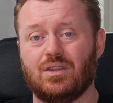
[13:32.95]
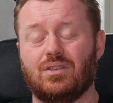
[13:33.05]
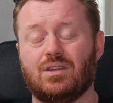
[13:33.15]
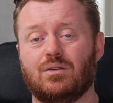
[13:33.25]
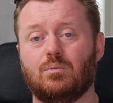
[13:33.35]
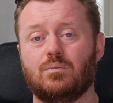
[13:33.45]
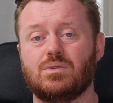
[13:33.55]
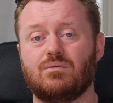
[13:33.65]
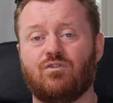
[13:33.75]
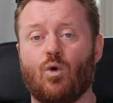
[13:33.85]
the, the
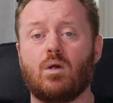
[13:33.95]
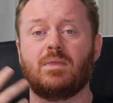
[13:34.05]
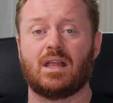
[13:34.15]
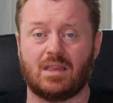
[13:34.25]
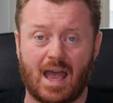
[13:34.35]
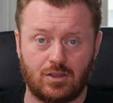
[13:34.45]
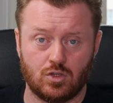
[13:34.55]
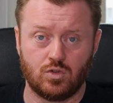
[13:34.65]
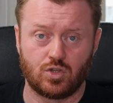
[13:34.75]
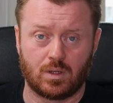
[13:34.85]
form that that
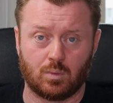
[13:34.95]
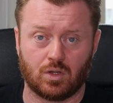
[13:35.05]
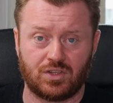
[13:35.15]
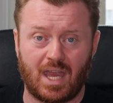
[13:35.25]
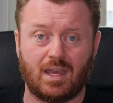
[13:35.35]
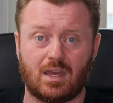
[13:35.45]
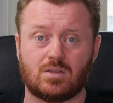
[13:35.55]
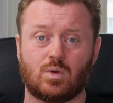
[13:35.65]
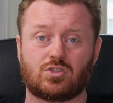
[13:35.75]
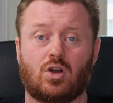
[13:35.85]
usually will take
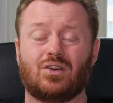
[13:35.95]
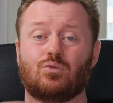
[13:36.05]
is what's called